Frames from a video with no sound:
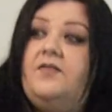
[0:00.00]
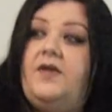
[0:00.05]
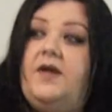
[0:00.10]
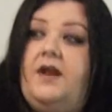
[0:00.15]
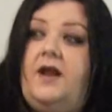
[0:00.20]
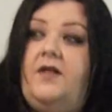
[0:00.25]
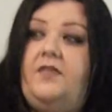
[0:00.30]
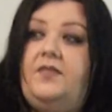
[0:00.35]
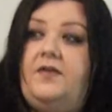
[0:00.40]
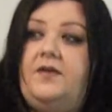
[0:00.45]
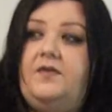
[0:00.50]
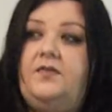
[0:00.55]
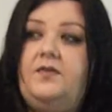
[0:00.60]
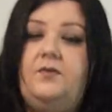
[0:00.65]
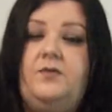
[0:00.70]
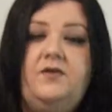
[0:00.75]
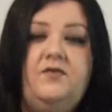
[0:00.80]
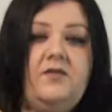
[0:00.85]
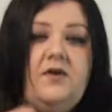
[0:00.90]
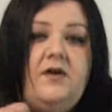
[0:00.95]
then I think
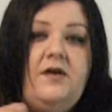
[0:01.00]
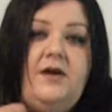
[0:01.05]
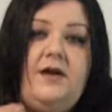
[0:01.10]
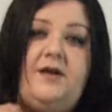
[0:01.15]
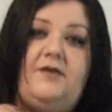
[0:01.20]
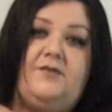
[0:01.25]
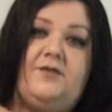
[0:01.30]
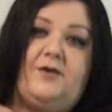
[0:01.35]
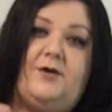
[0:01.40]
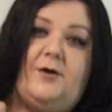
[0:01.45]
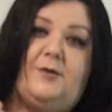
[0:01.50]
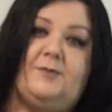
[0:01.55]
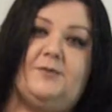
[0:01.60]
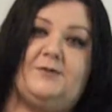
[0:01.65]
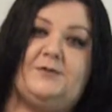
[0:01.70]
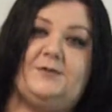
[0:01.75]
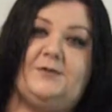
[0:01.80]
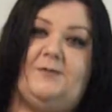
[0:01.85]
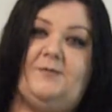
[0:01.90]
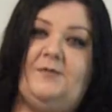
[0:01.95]
that we've all kind of
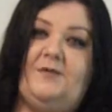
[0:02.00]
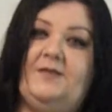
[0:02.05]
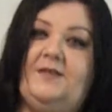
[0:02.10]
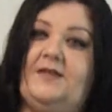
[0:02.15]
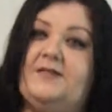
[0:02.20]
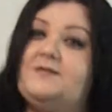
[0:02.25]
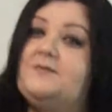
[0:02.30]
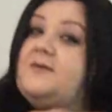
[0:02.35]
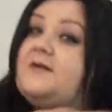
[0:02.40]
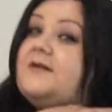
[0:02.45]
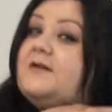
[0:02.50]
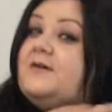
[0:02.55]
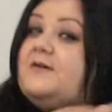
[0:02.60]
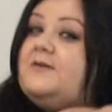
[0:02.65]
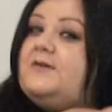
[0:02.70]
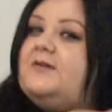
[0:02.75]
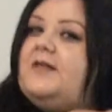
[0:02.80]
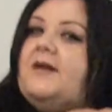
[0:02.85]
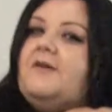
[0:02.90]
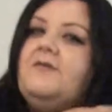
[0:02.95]
accomplished something. That's pretty
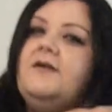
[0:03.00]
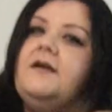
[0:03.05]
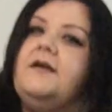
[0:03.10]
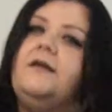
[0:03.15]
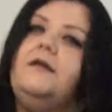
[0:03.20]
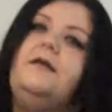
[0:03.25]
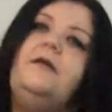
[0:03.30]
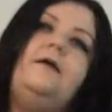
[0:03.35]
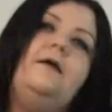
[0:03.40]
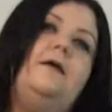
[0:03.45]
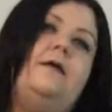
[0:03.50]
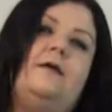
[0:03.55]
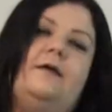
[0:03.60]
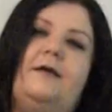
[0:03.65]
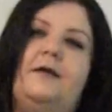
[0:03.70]
cool. Like we can